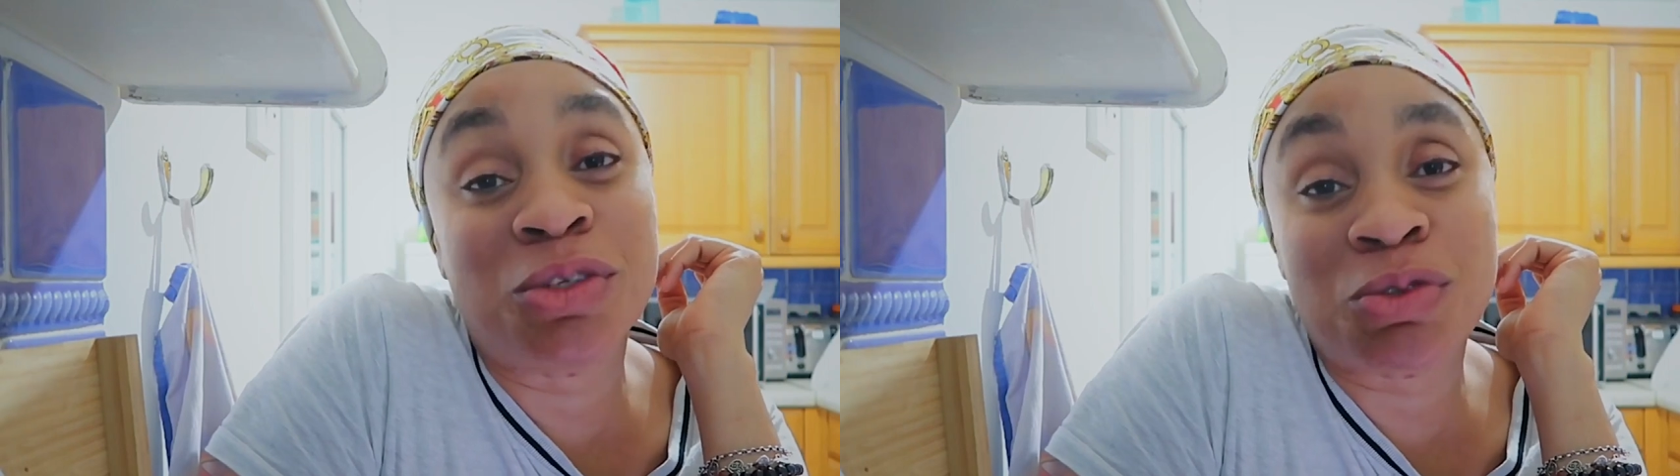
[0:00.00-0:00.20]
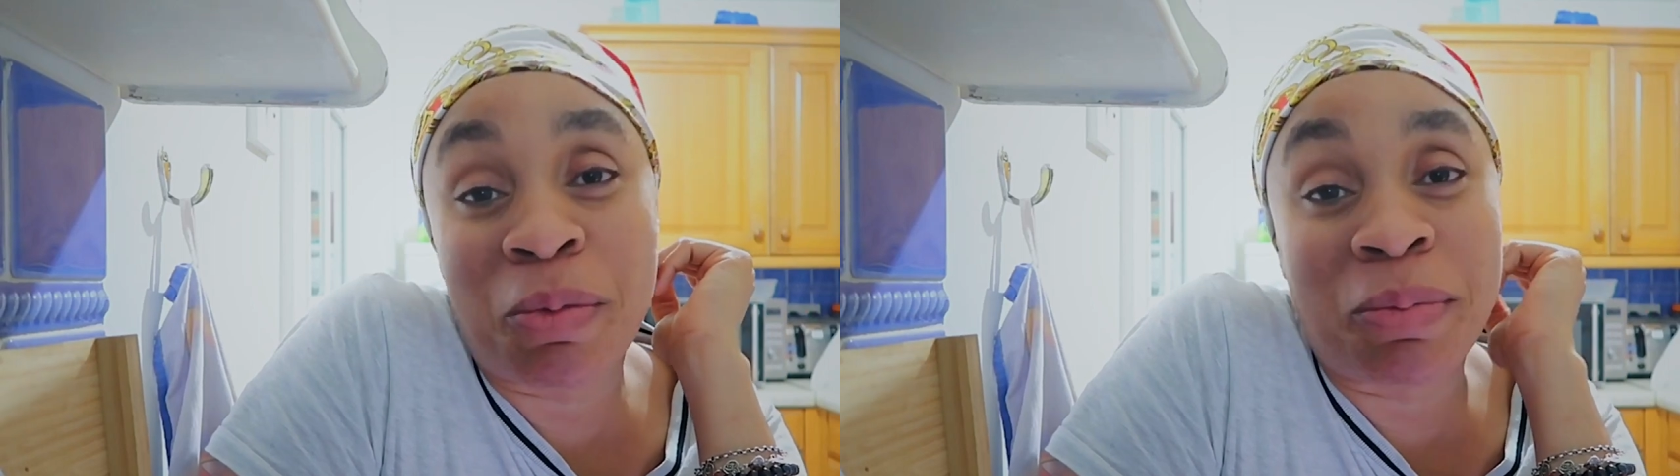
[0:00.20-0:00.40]

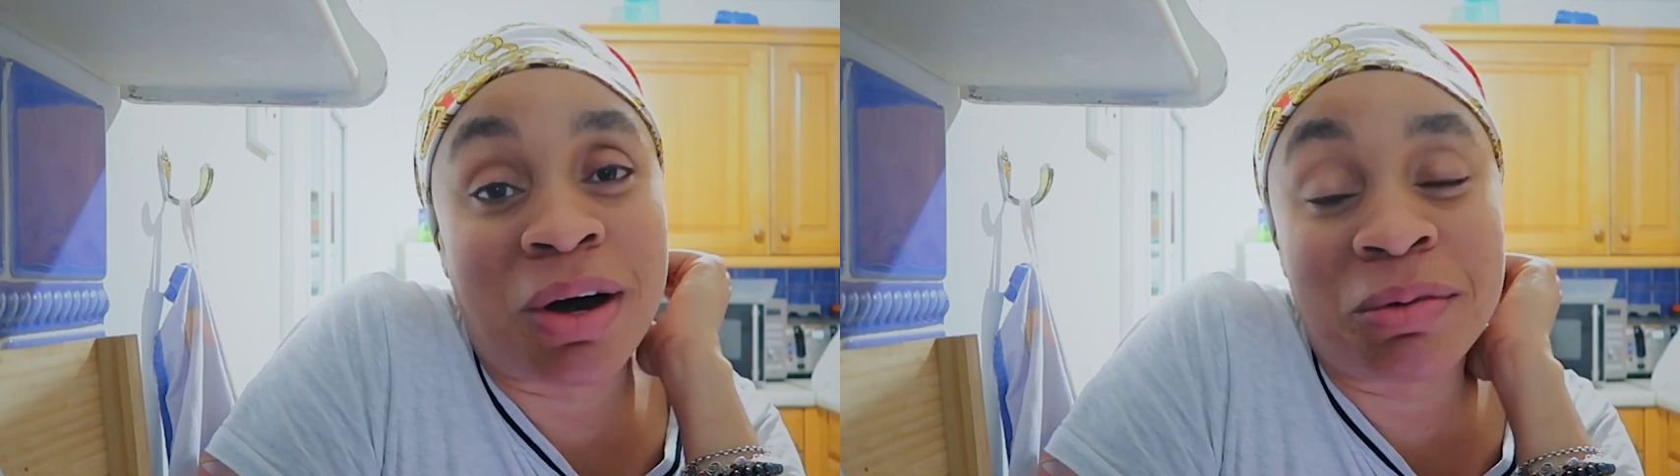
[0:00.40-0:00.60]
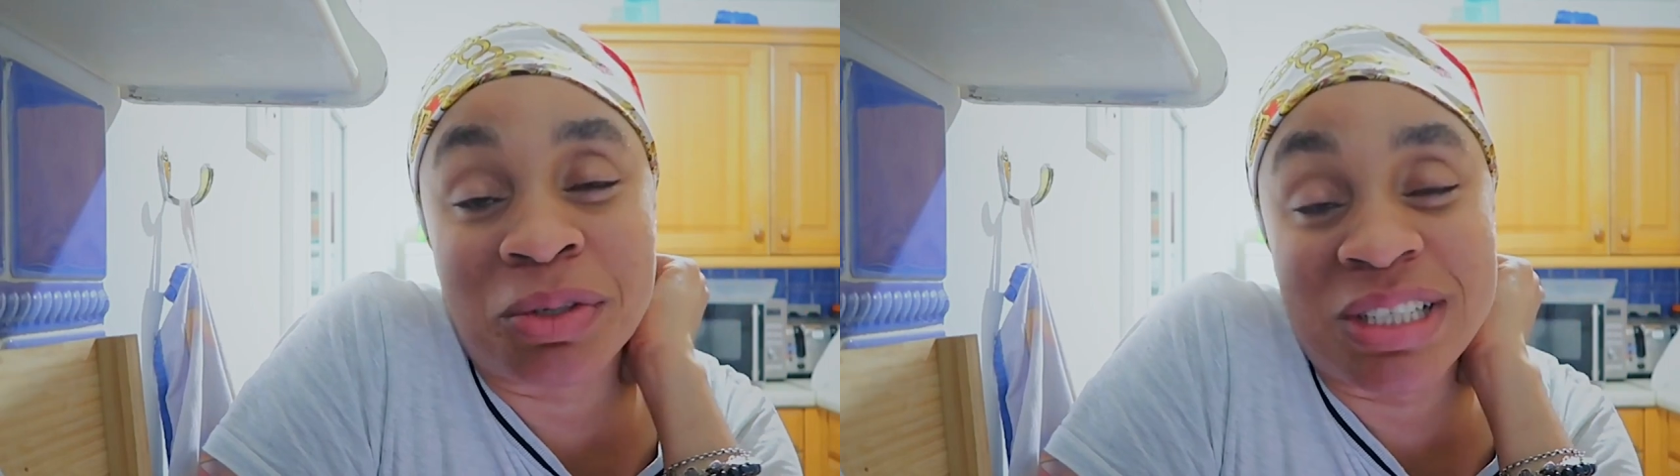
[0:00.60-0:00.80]
knows what
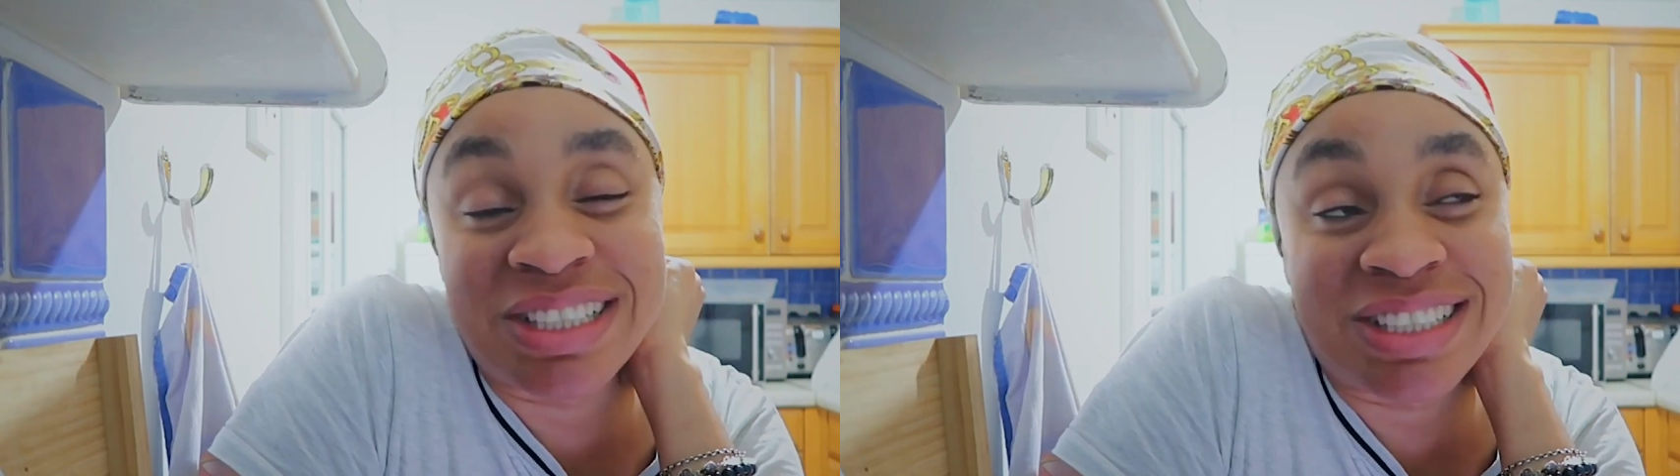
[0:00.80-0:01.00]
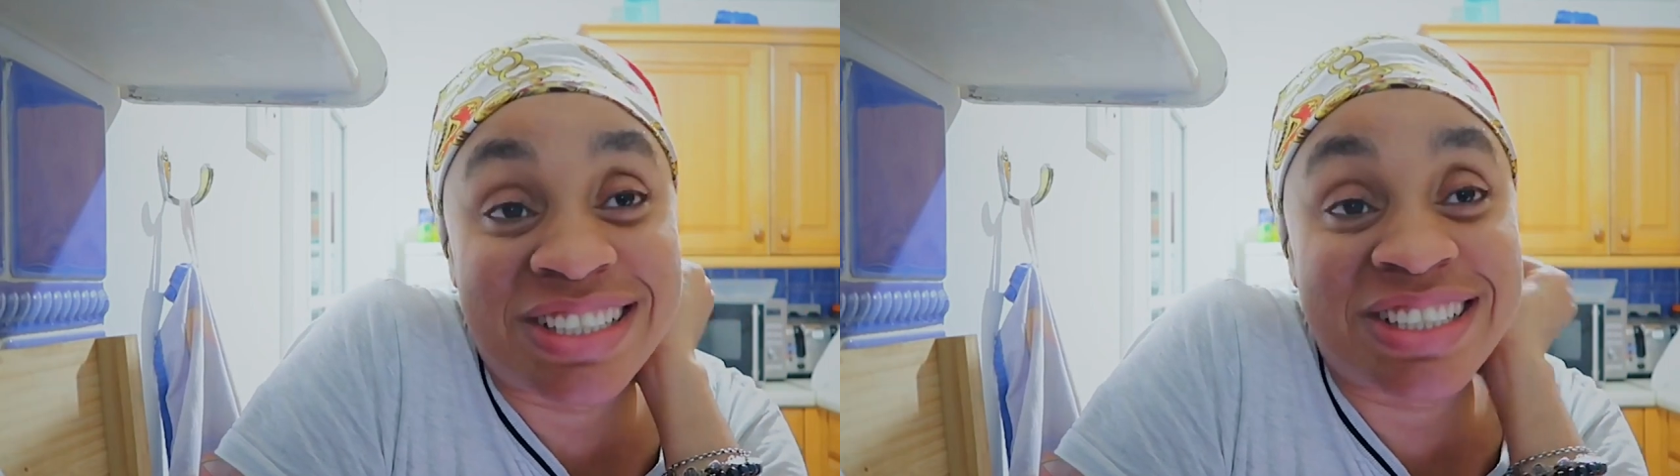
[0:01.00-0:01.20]
PowerPoint
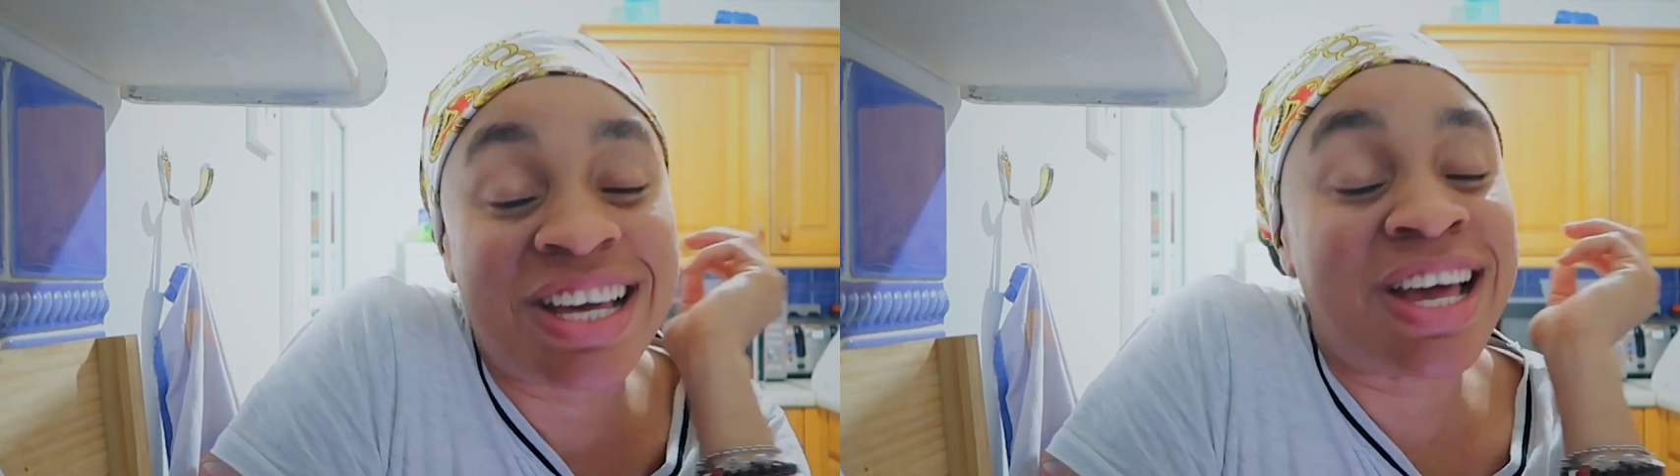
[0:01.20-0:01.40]
is,